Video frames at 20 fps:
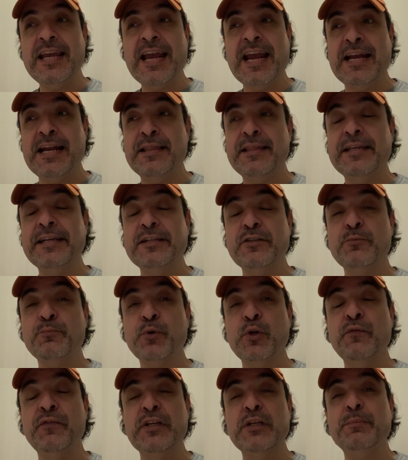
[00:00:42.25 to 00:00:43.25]
and I think it's
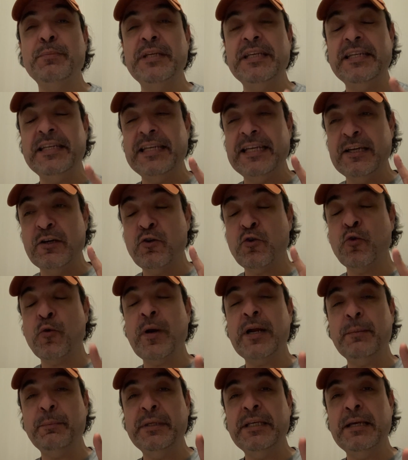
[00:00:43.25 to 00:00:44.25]
proving to be
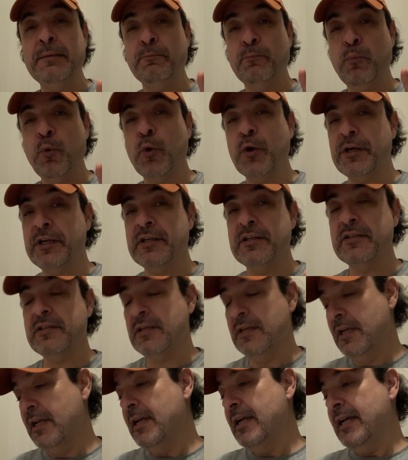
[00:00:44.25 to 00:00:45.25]
incredibly important,
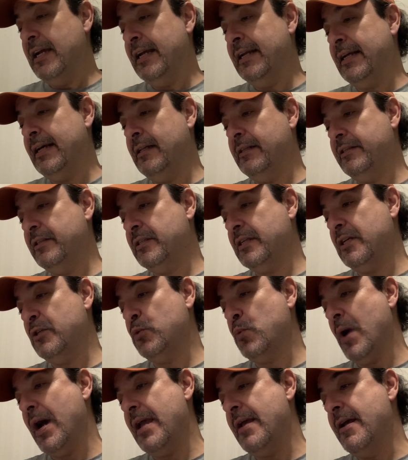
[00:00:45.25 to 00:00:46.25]
and I'll discuss
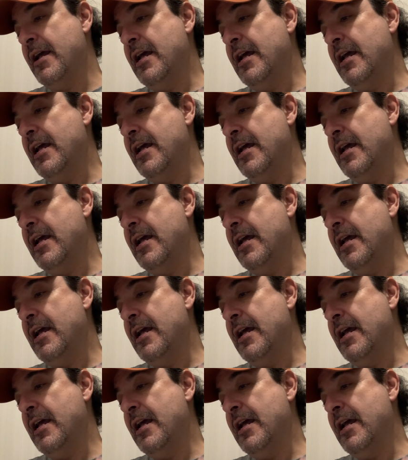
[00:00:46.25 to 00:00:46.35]
why.